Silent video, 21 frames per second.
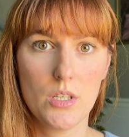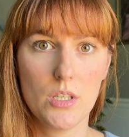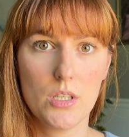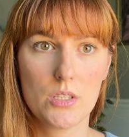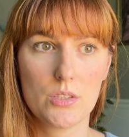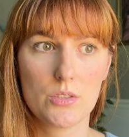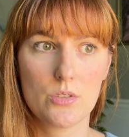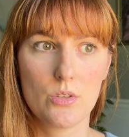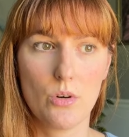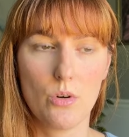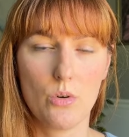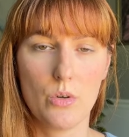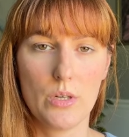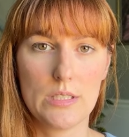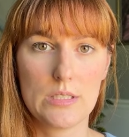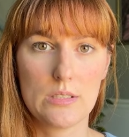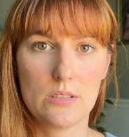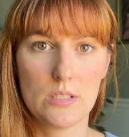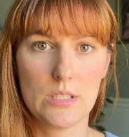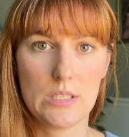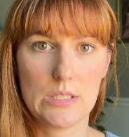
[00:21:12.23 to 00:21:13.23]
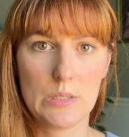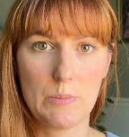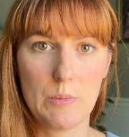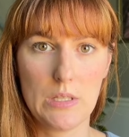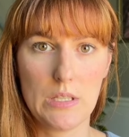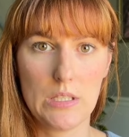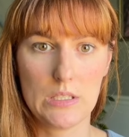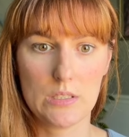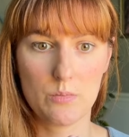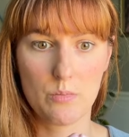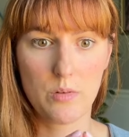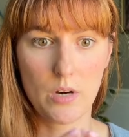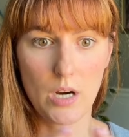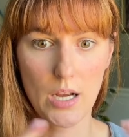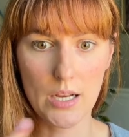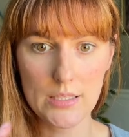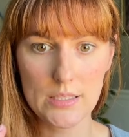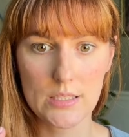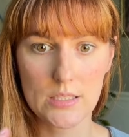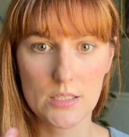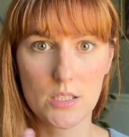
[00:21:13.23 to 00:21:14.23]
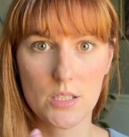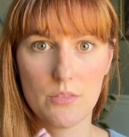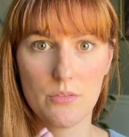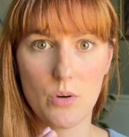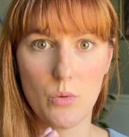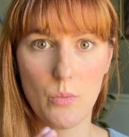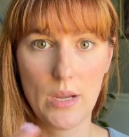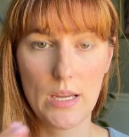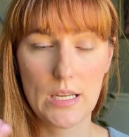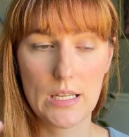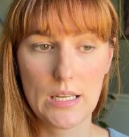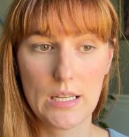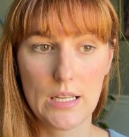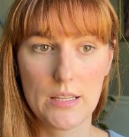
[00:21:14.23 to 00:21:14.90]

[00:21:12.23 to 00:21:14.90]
So it's it's been this process of awakening